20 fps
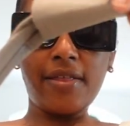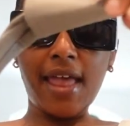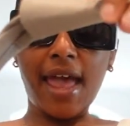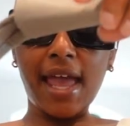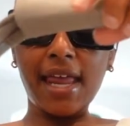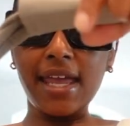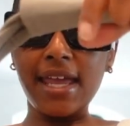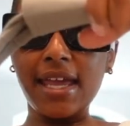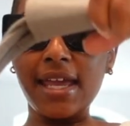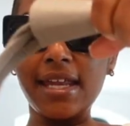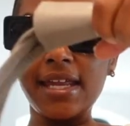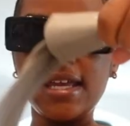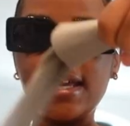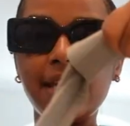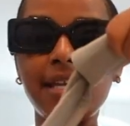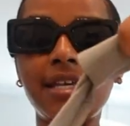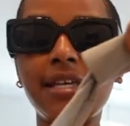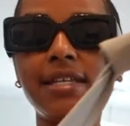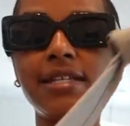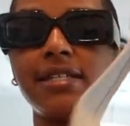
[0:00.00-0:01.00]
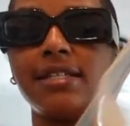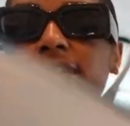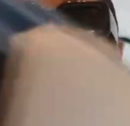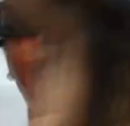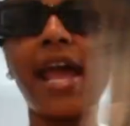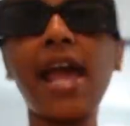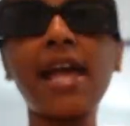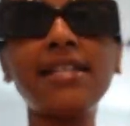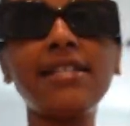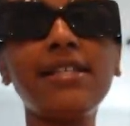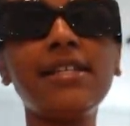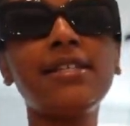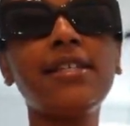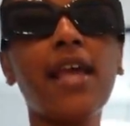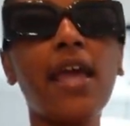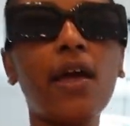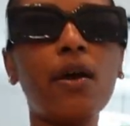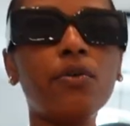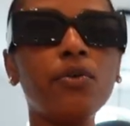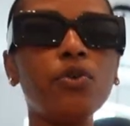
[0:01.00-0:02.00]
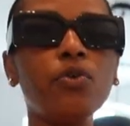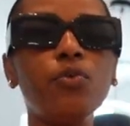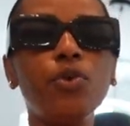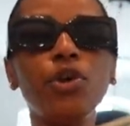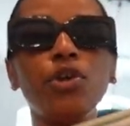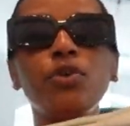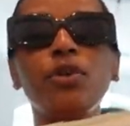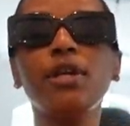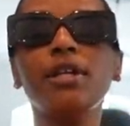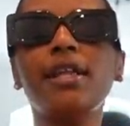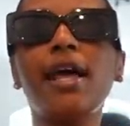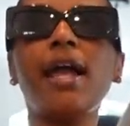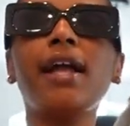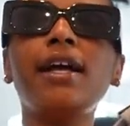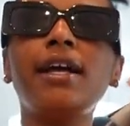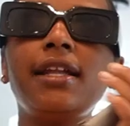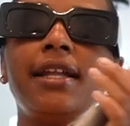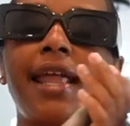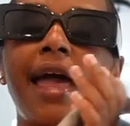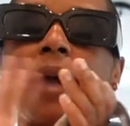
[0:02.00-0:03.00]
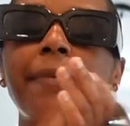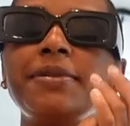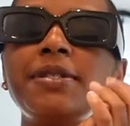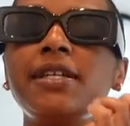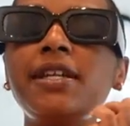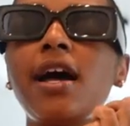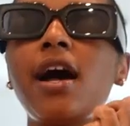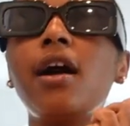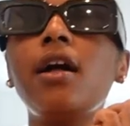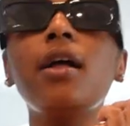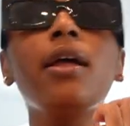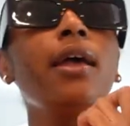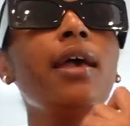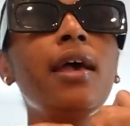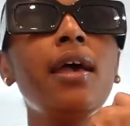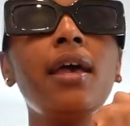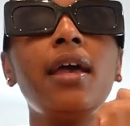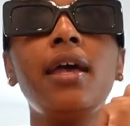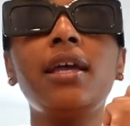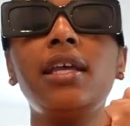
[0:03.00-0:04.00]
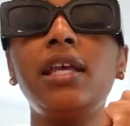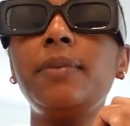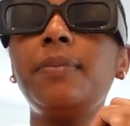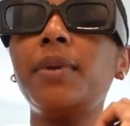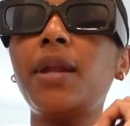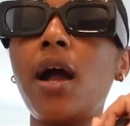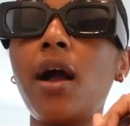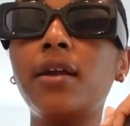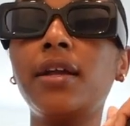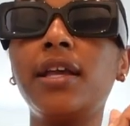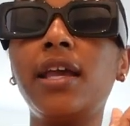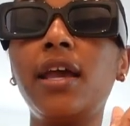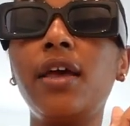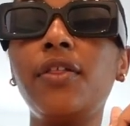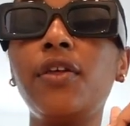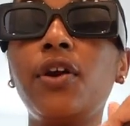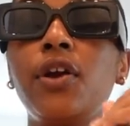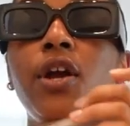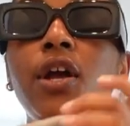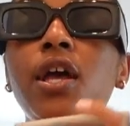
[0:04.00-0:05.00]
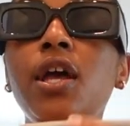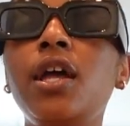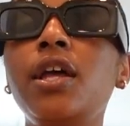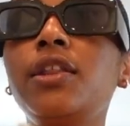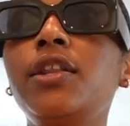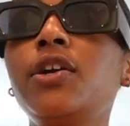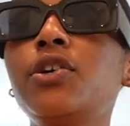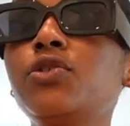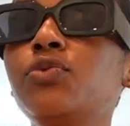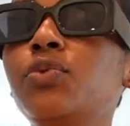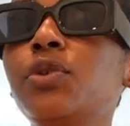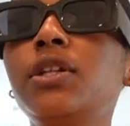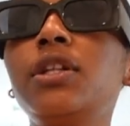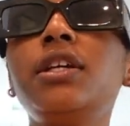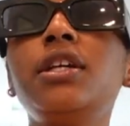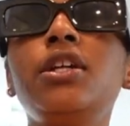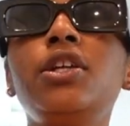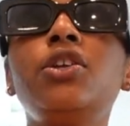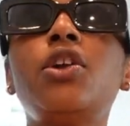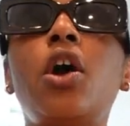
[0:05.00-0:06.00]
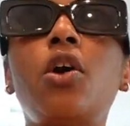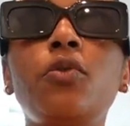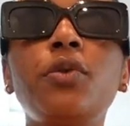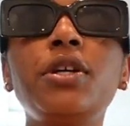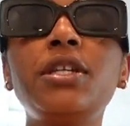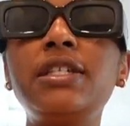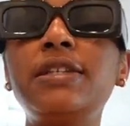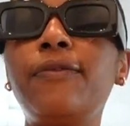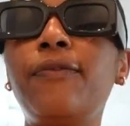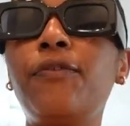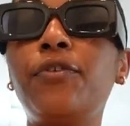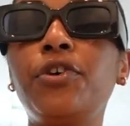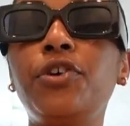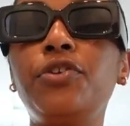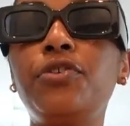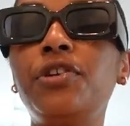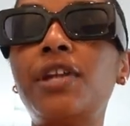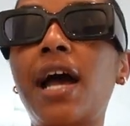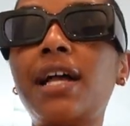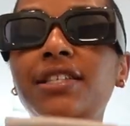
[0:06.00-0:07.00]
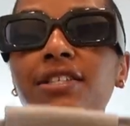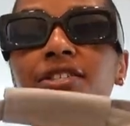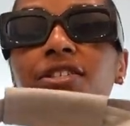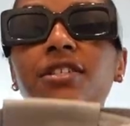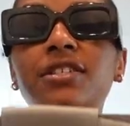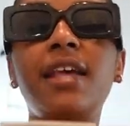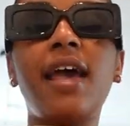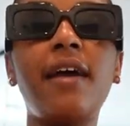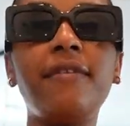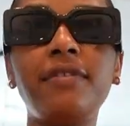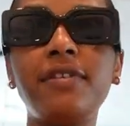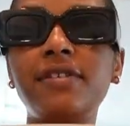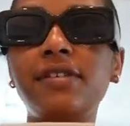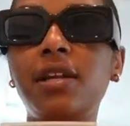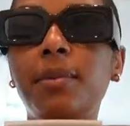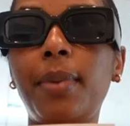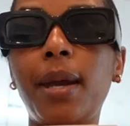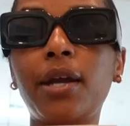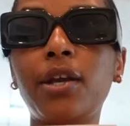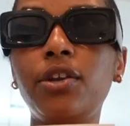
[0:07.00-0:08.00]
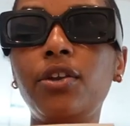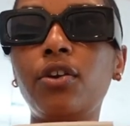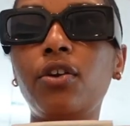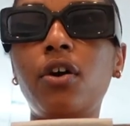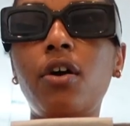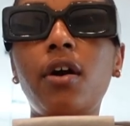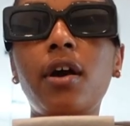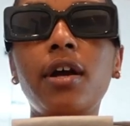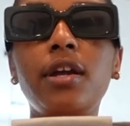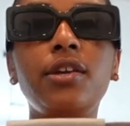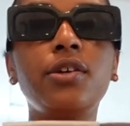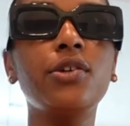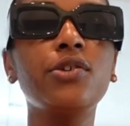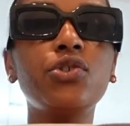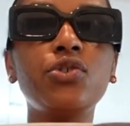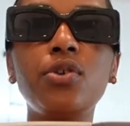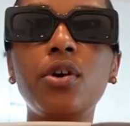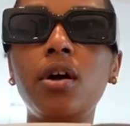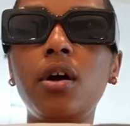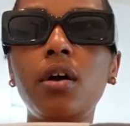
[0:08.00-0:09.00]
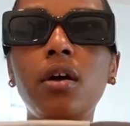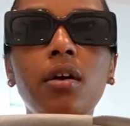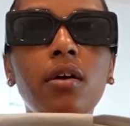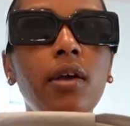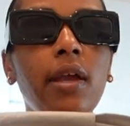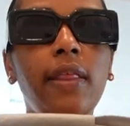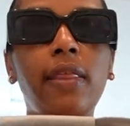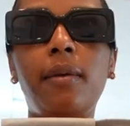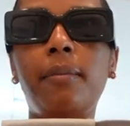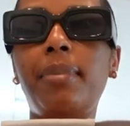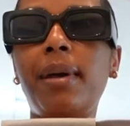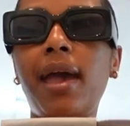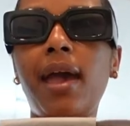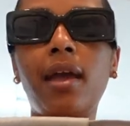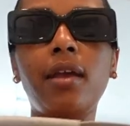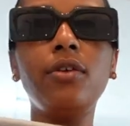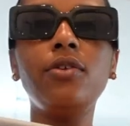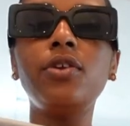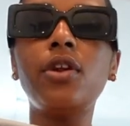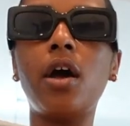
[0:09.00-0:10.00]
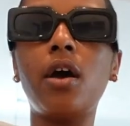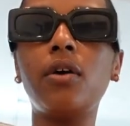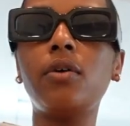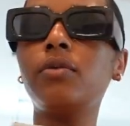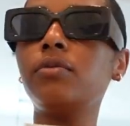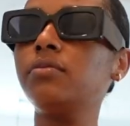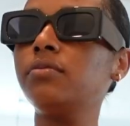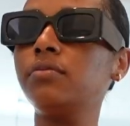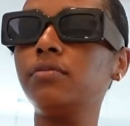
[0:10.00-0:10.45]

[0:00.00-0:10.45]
that it is, it has this handle where you can like collapse it all and keep it all together. There's really no reason for you not to just have this in the back of your car, in your trunk, in the back, you know,